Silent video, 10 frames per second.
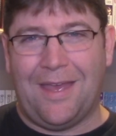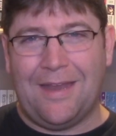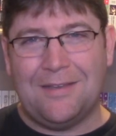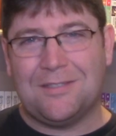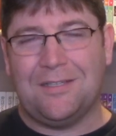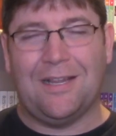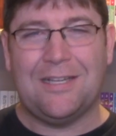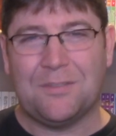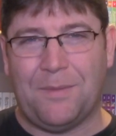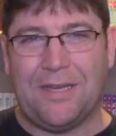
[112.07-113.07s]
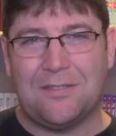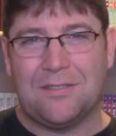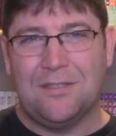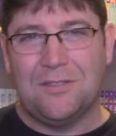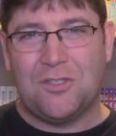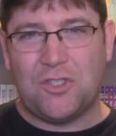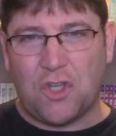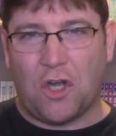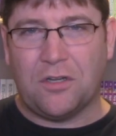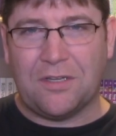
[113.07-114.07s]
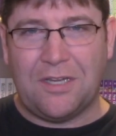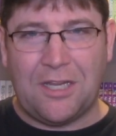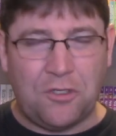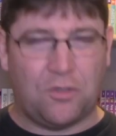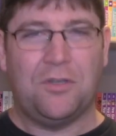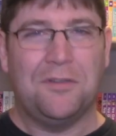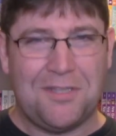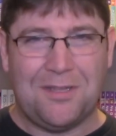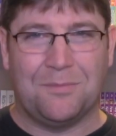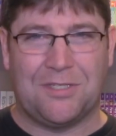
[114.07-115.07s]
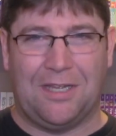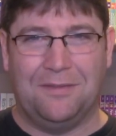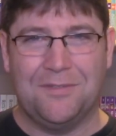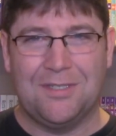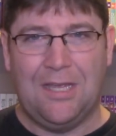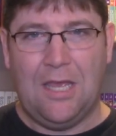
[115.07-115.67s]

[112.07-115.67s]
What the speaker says: and his classmates start introducing themselves.